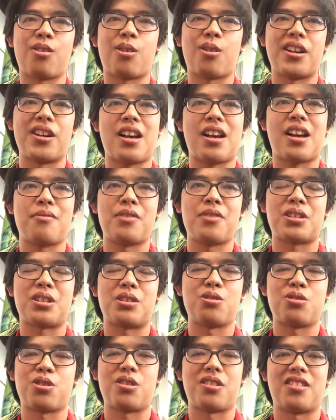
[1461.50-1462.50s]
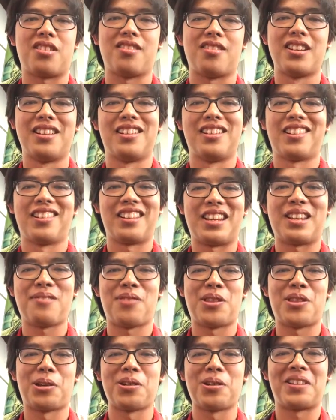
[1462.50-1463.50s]
categories, obviously you shouldn't
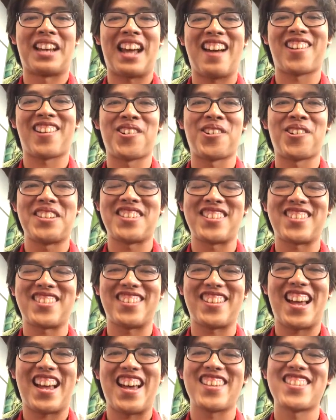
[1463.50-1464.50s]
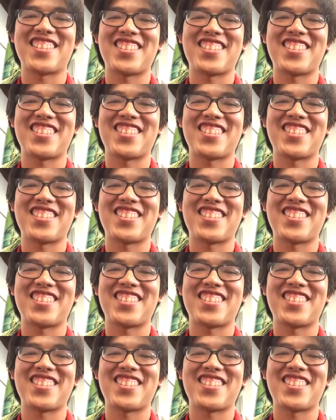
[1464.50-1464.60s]
leave the good categories to